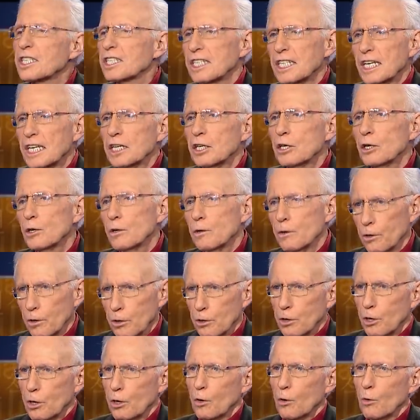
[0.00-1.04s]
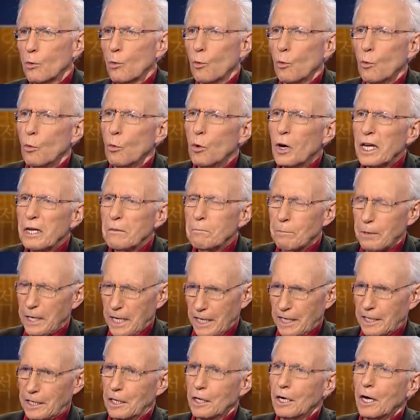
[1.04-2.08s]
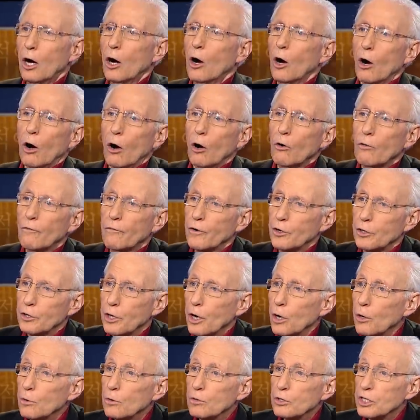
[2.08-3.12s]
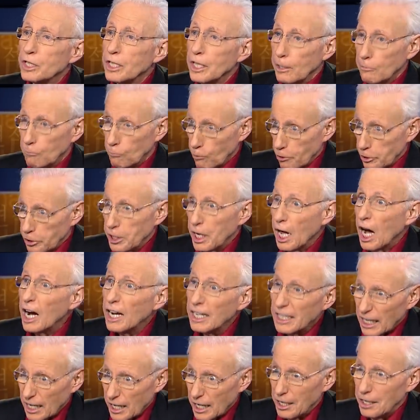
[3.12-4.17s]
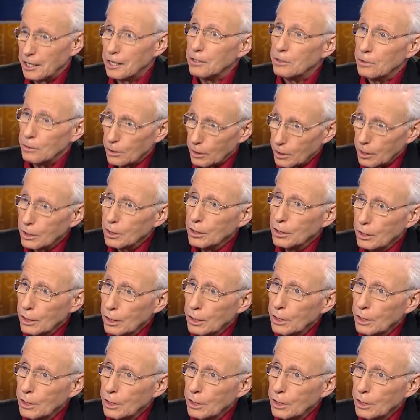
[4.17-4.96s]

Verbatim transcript: see her weeping over those that were not healed.